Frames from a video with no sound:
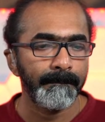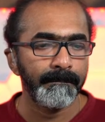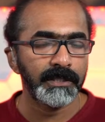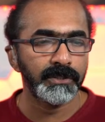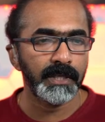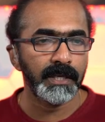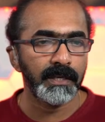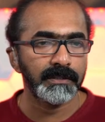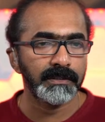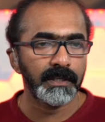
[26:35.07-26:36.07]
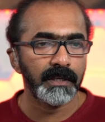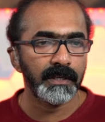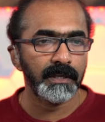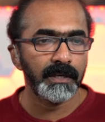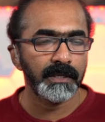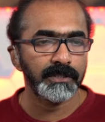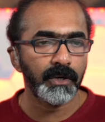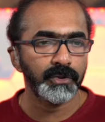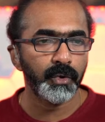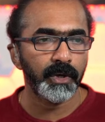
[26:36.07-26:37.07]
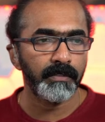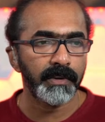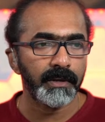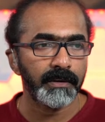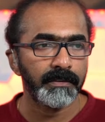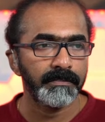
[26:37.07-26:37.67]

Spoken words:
But still it's not showing up here.